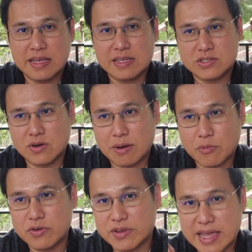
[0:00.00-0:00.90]
So I'm
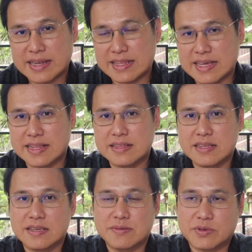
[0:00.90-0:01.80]
going to get that done
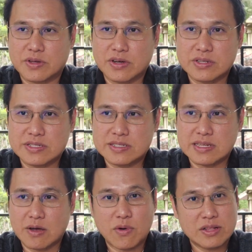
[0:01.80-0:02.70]
because
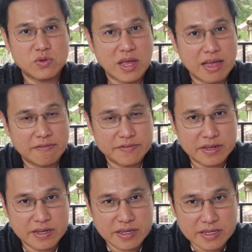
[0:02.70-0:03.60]
I want to have
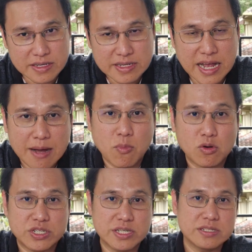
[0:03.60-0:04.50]
the in-car
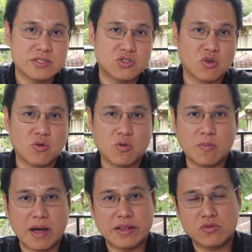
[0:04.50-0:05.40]
motion so
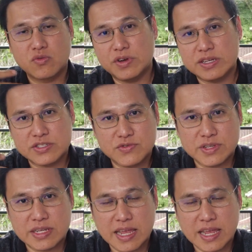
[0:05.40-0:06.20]
my two rear screen